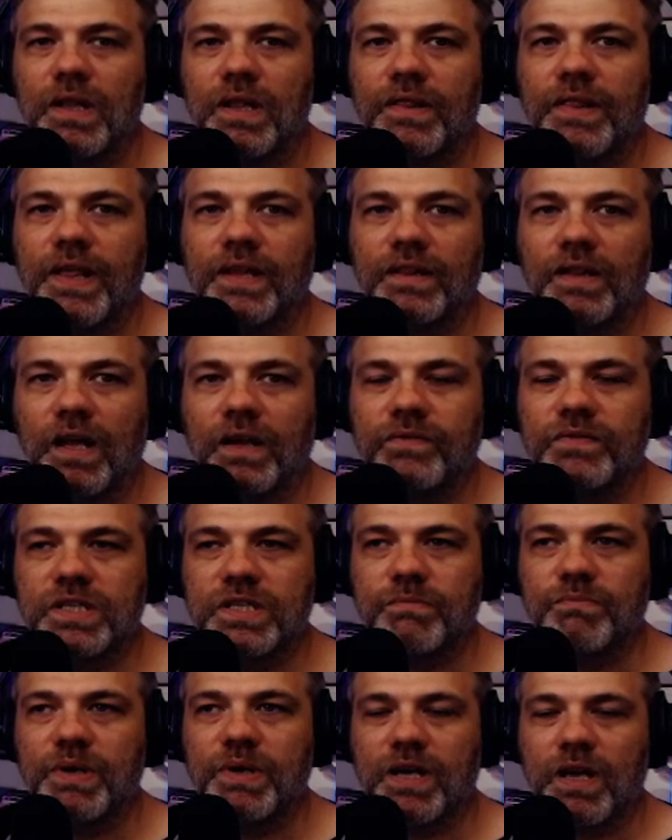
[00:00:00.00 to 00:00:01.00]
that loves
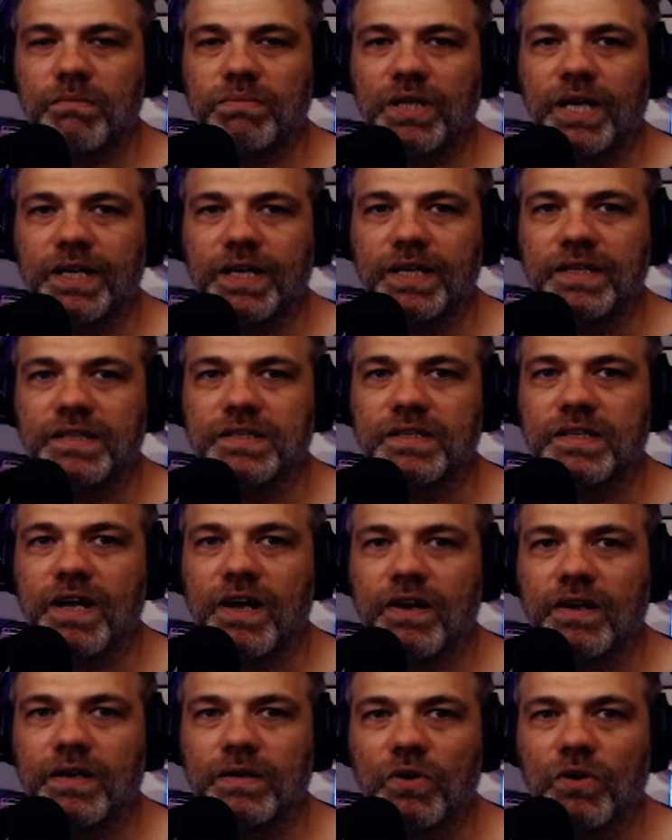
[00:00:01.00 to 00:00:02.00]
to pick up ladies and
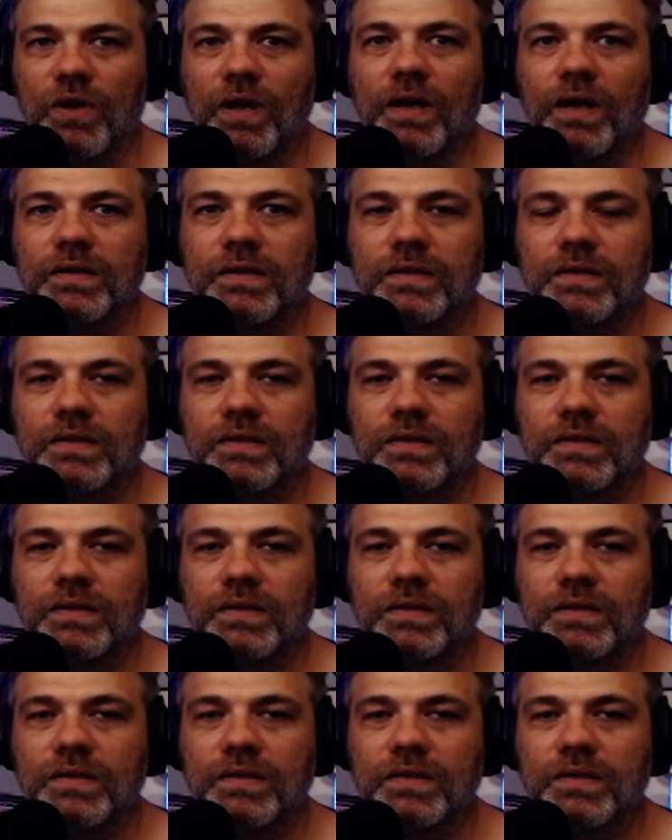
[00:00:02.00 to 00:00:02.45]
carry them around.